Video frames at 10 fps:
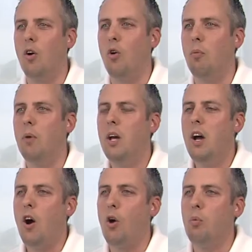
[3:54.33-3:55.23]
home,
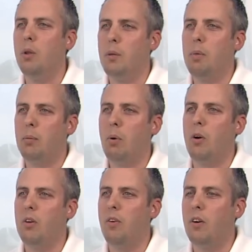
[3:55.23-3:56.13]
are a really big
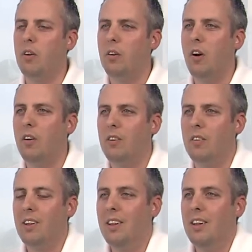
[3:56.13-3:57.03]
part of our, our
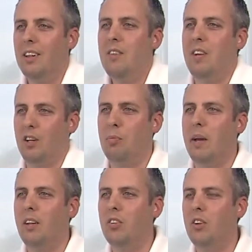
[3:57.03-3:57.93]
living
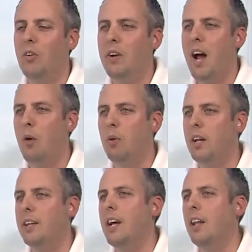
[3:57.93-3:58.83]
space, you know, and how we
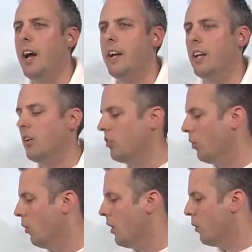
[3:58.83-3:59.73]
let that light in.
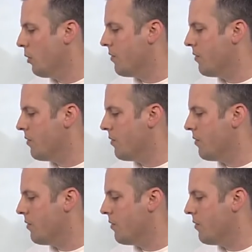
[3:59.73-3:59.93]
So we